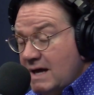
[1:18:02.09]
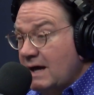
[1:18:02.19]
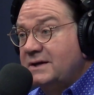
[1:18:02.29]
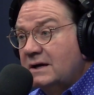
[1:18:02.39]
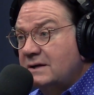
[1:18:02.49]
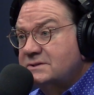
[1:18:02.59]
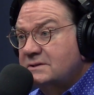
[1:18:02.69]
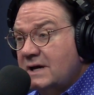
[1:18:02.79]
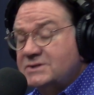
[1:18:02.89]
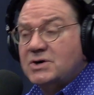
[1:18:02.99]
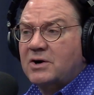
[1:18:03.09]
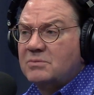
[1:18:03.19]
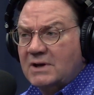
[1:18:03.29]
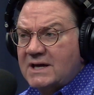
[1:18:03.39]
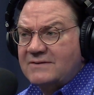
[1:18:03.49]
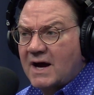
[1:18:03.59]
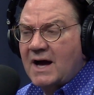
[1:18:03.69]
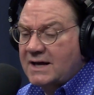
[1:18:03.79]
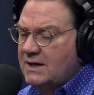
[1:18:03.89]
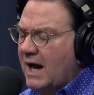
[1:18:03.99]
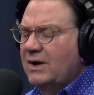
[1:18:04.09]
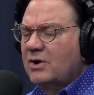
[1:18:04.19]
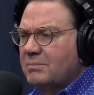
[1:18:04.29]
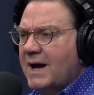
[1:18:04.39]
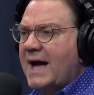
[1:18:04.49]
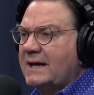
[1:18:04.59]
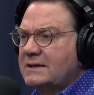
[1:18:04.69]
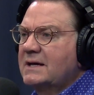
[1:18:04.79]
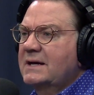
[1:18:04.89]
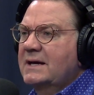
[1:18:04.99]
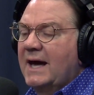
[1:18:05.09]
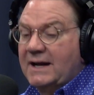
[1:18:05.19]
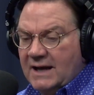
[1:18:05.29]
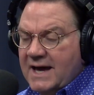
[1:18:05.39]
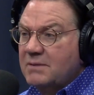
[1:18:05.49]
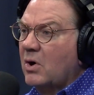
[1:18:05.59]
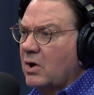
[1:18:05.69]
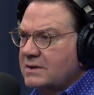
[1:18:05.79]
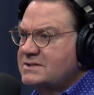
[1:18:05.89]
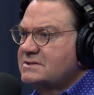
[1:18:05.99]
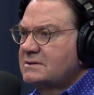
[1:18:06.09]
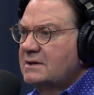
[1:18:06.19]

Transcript: it does. It's hard to believe. I look back at landmarks,